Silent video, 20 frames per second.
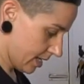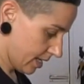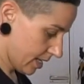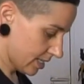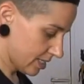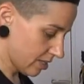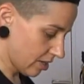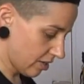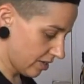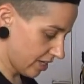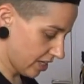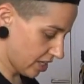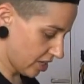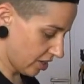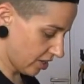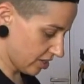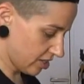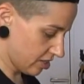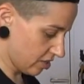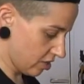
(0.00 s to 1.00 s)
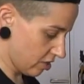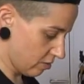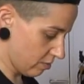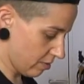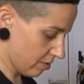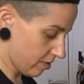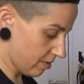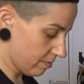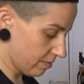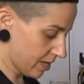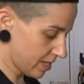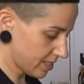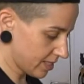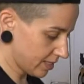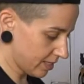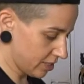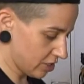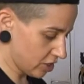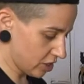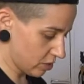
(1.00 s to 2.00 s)
It's already cooked, so you
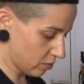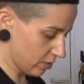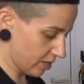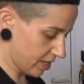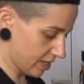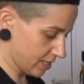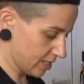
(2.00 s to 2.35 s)
basically just want it